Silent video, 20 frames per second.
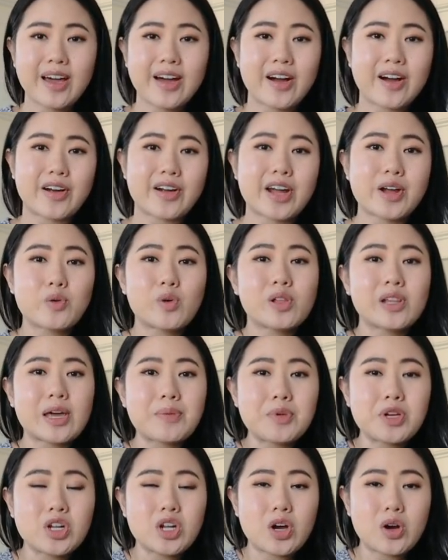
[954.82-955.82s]
All right, well,
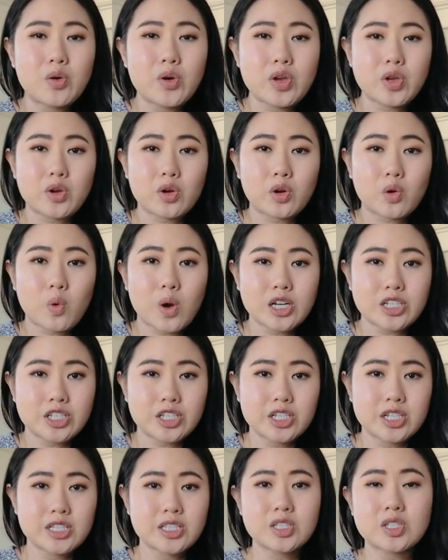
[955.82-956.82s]
let me know your
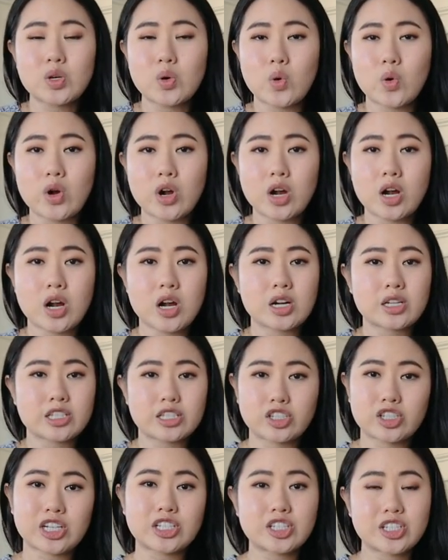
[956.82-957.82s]
questions or
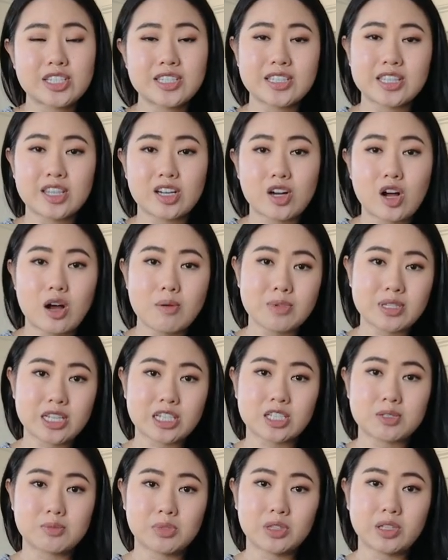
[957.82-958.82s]
suggestions in the comment
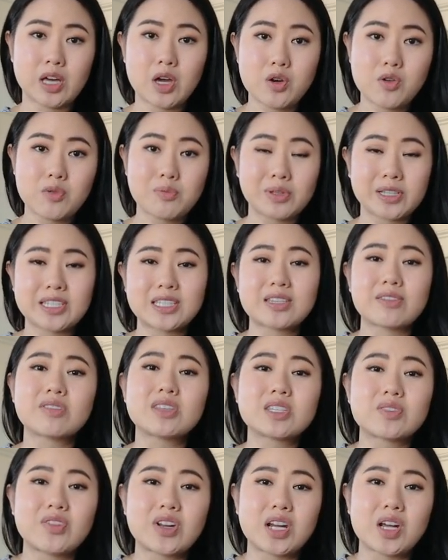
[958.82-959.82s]
section below. Please give
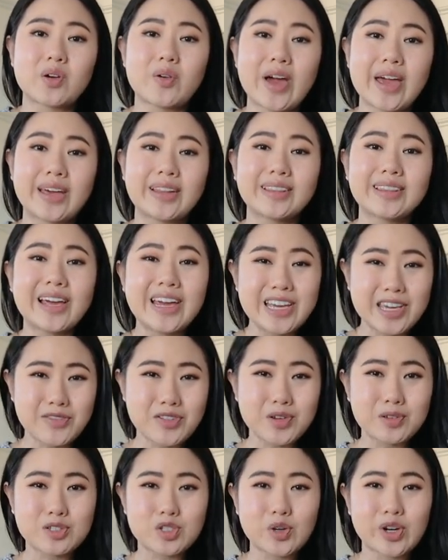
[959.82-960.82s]
this video a like if
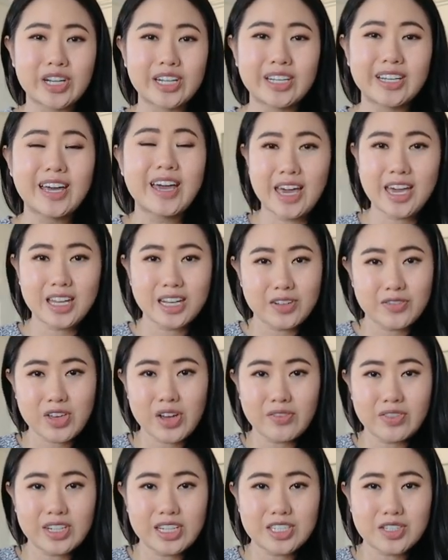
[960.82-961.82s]
you enjoyed it. And if you
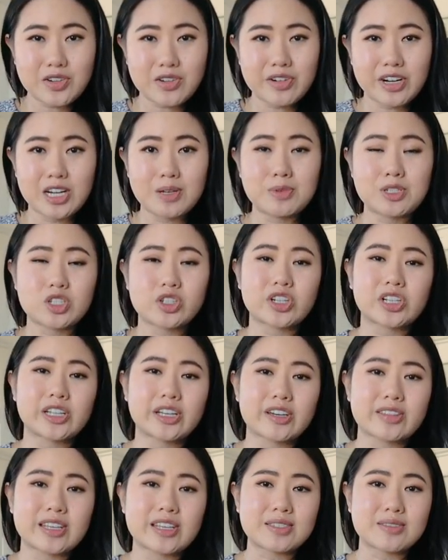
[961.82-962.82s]
haven't done so already, be sure to
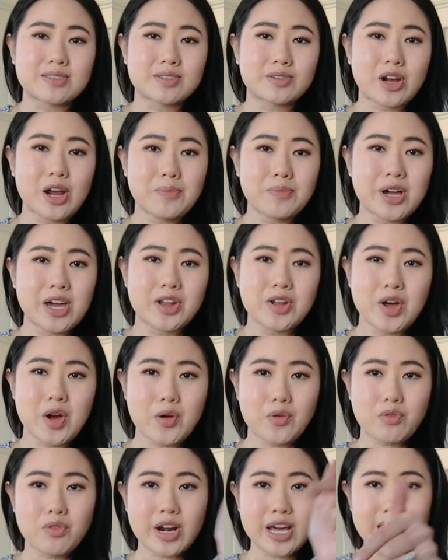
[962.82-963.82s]
click subscribe button
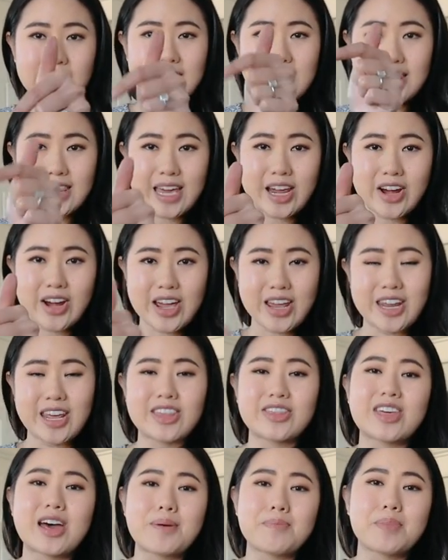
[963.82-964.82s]
right there and
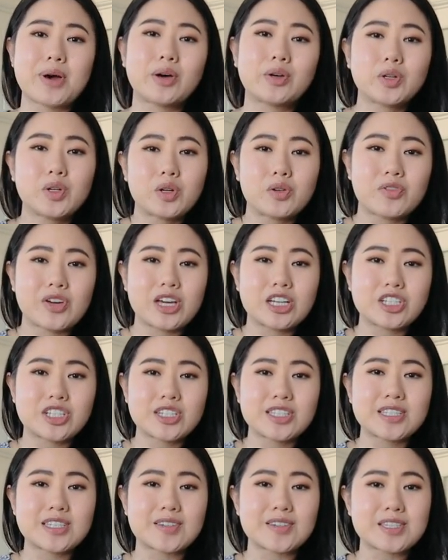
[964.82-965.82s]
hit that bell
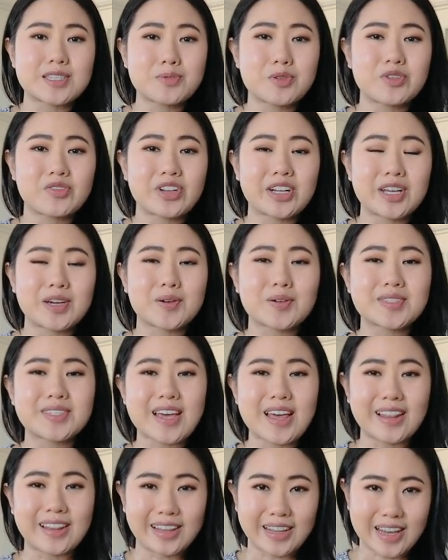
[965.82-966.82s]
notification so you can see more videos
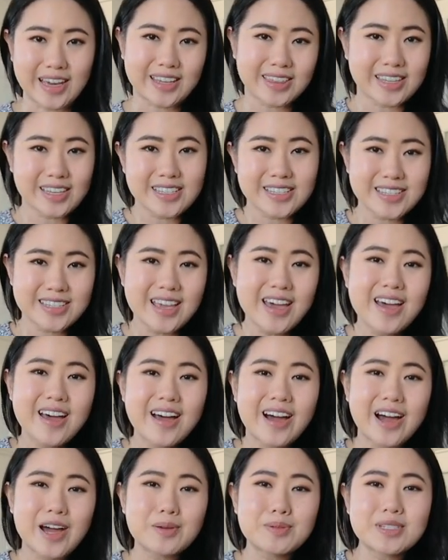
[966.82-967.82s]
like this.
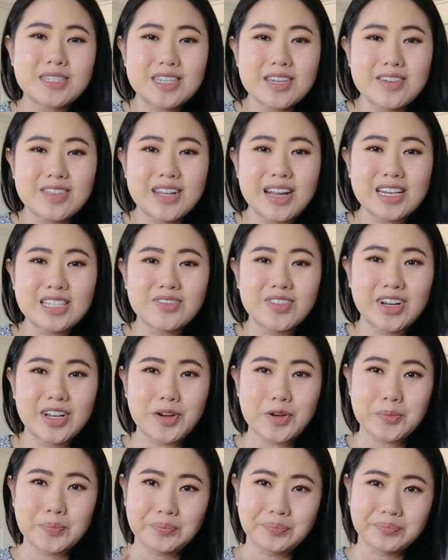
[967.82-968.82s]
I hope to see you in the next
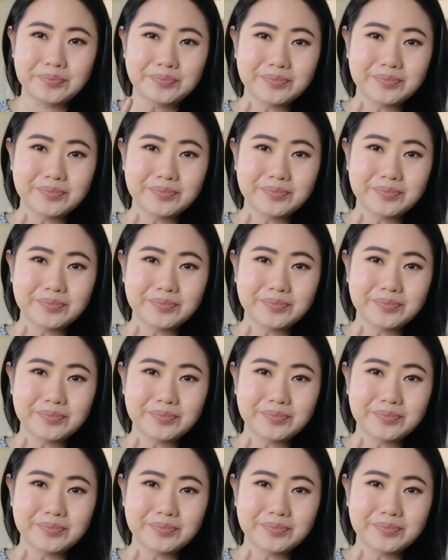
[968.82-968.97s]
video.